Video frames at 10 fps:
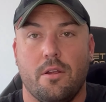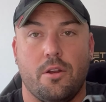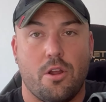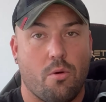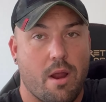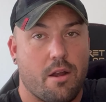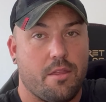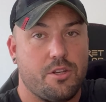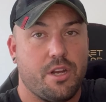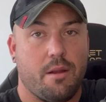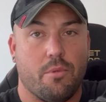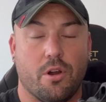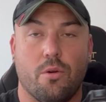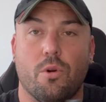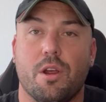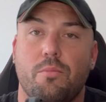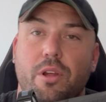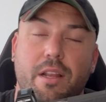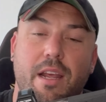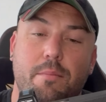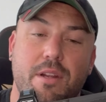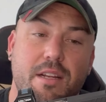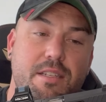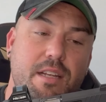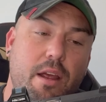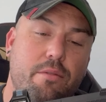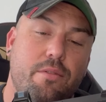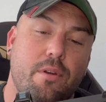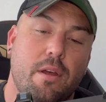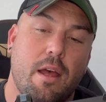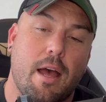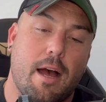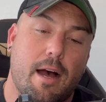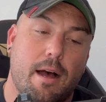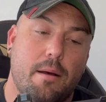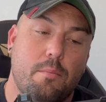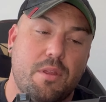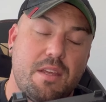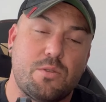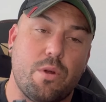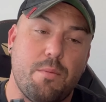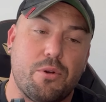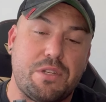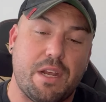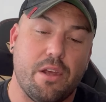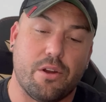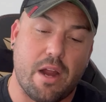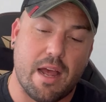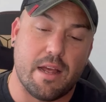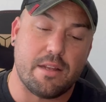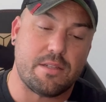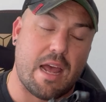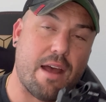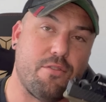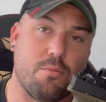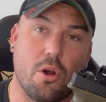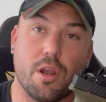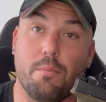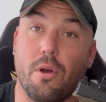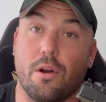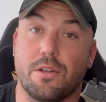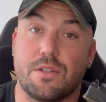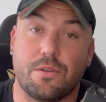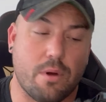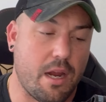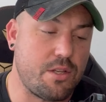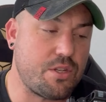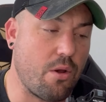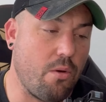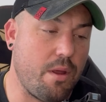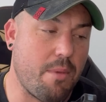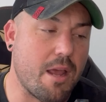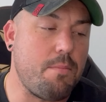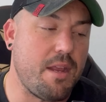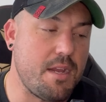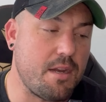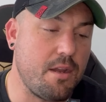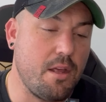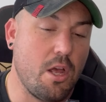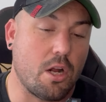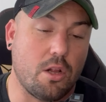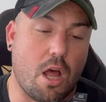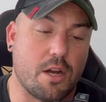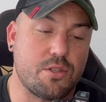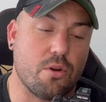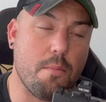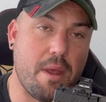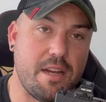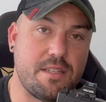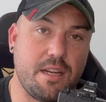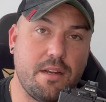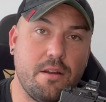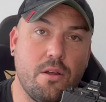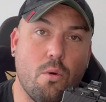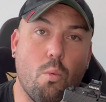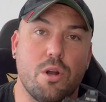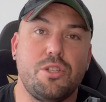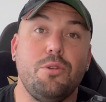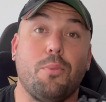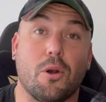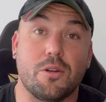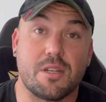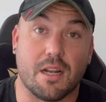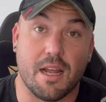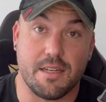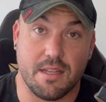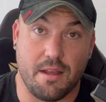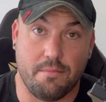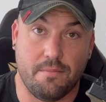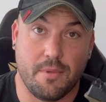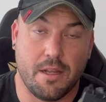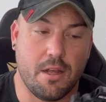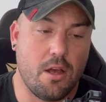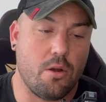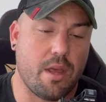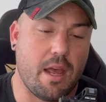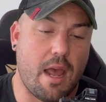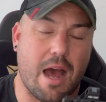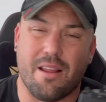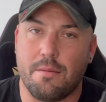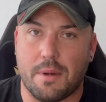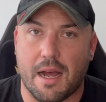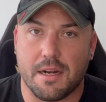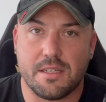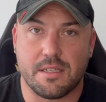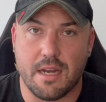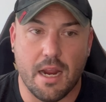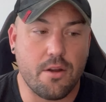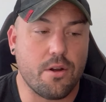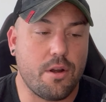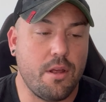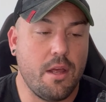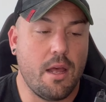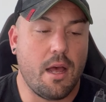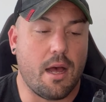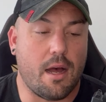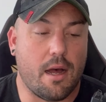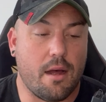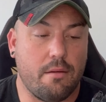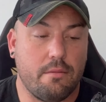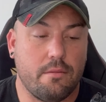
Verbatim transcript: no round in the chamber. We're completely empty and safe. Uh, but this one in particular has aftermarket parts, right? So in my opinion, Glocks are amazing once you personalize them. Okay, out of the box standard, uh,